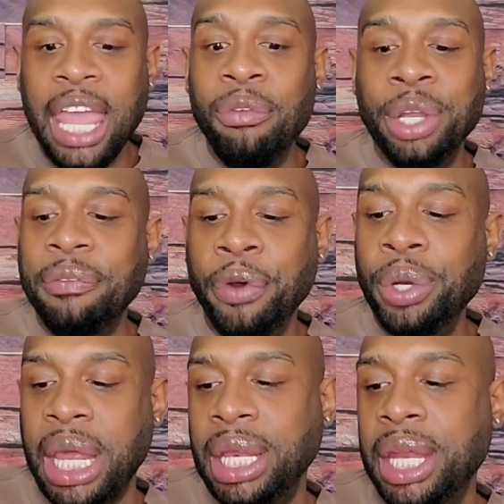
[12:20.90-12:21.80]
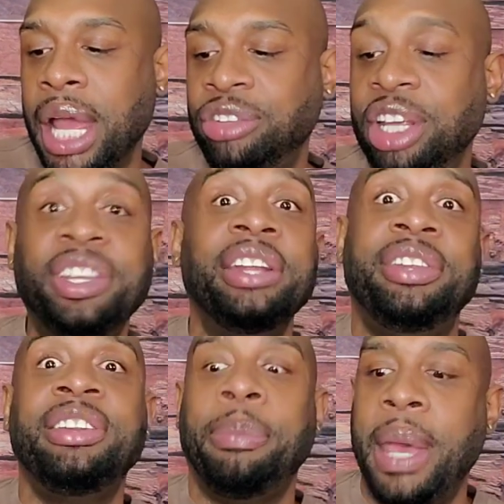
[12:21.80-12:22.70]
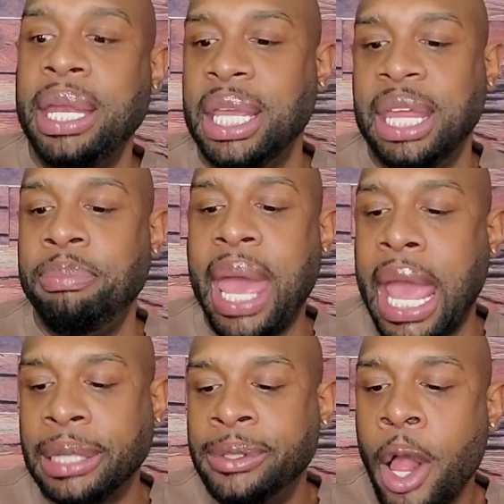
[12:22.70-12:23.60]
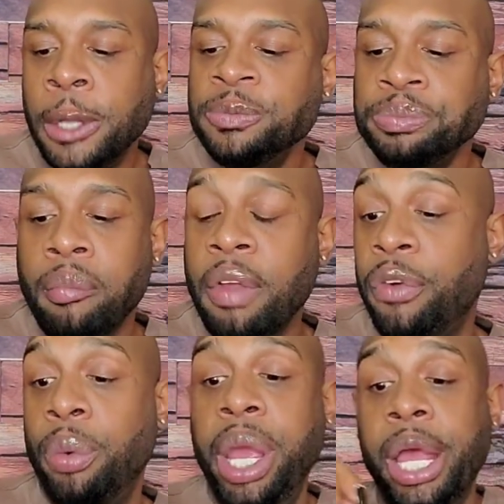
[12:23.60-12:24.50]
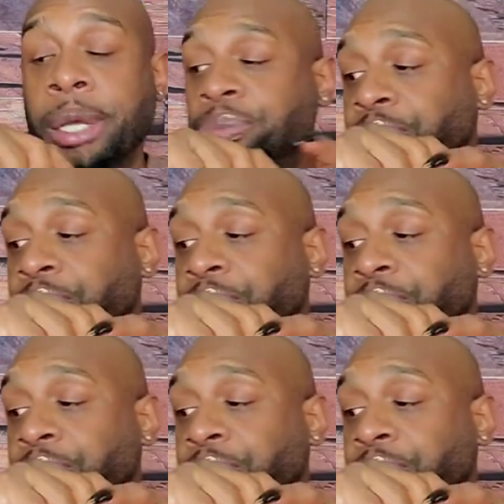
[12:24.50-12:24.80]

even when the food ain't in there, just anticipating it getting back. For real.